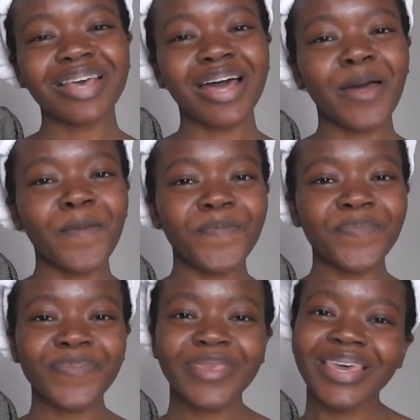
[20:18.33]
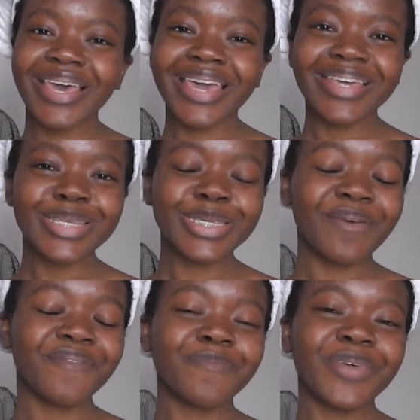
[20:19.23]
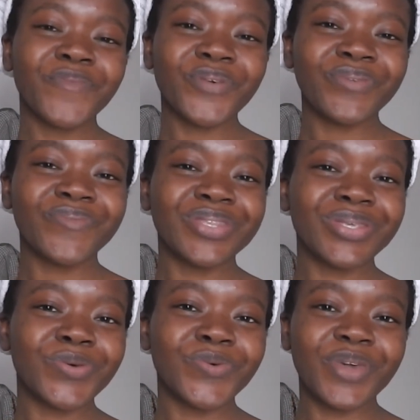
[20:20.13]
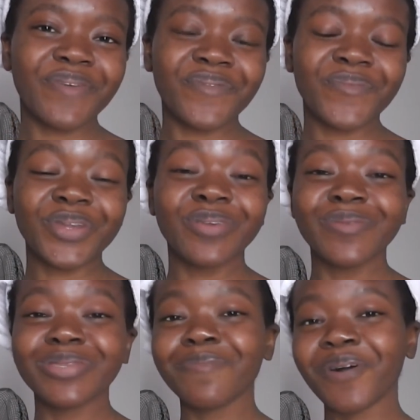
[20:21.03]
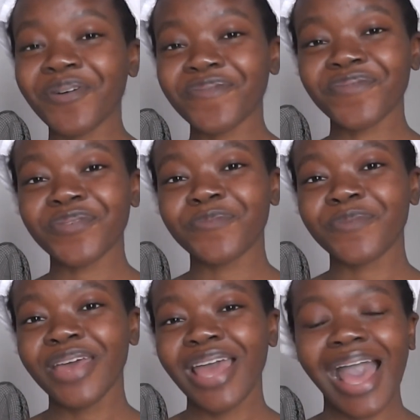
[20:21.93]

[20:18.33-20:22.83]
Um, again, share with me what you would do if you want to use the bathroom.